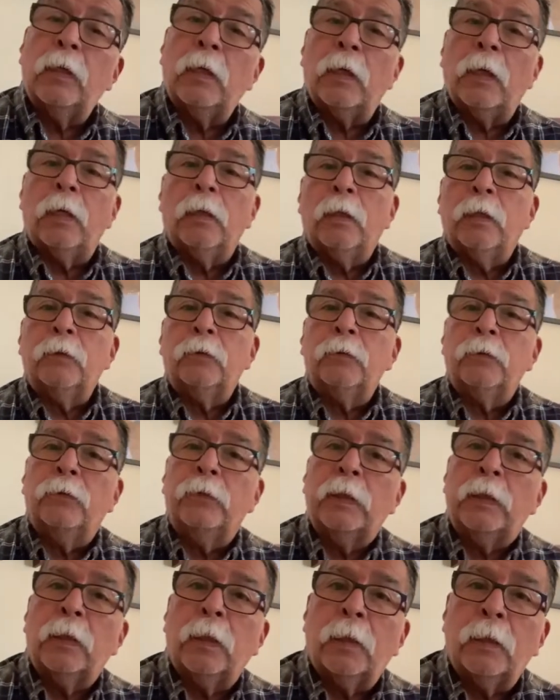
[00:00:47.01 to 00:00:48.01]
like to
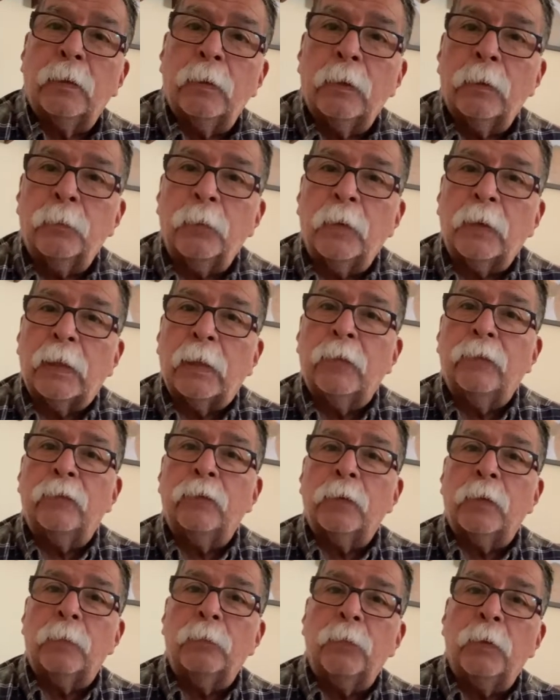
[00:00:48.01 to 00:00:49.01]
read out of the book
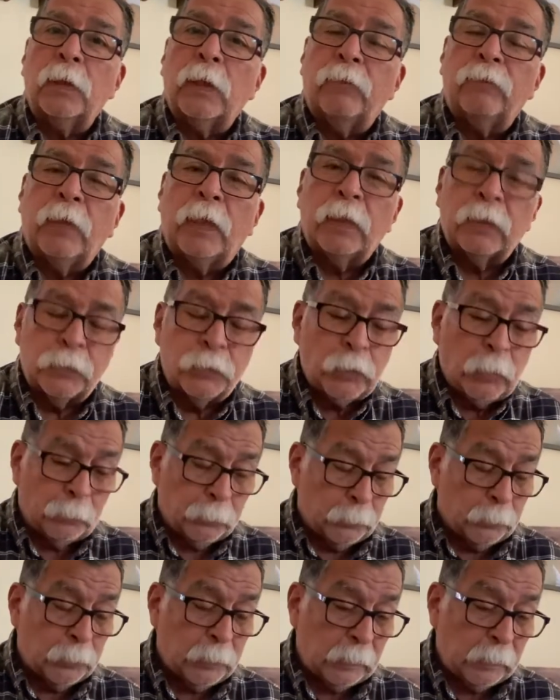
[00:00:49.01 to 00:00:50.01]
of Acts,
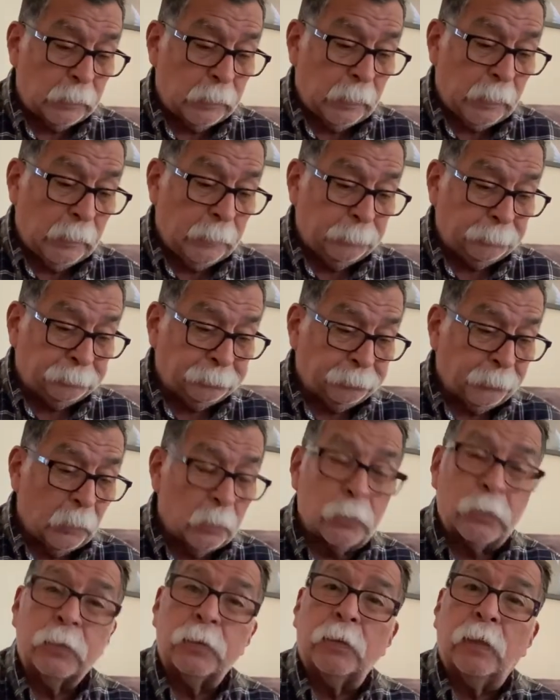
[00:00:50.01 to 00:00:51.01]
chapter 16,
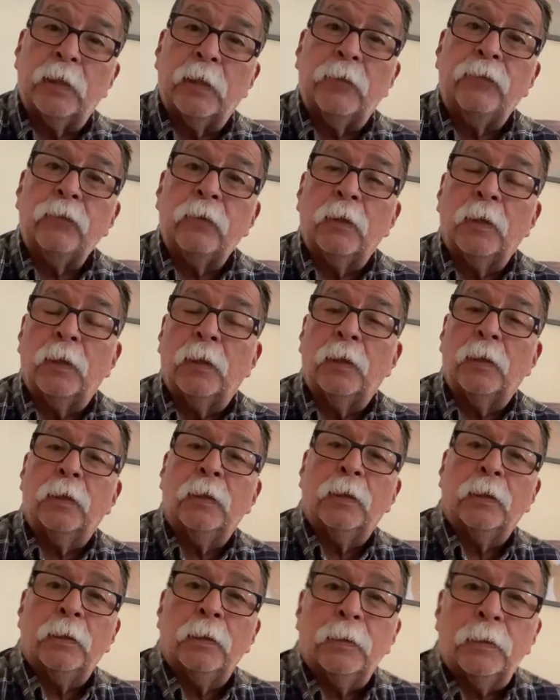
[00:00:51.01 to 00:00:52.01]
this
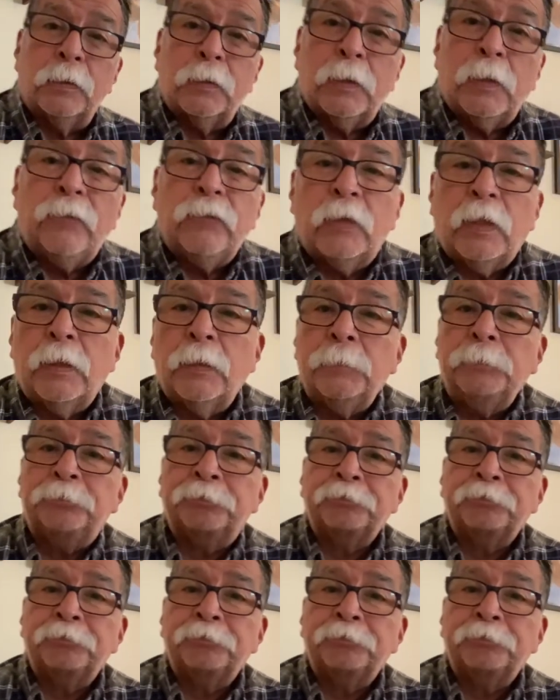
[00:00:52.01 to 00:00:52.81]
evening.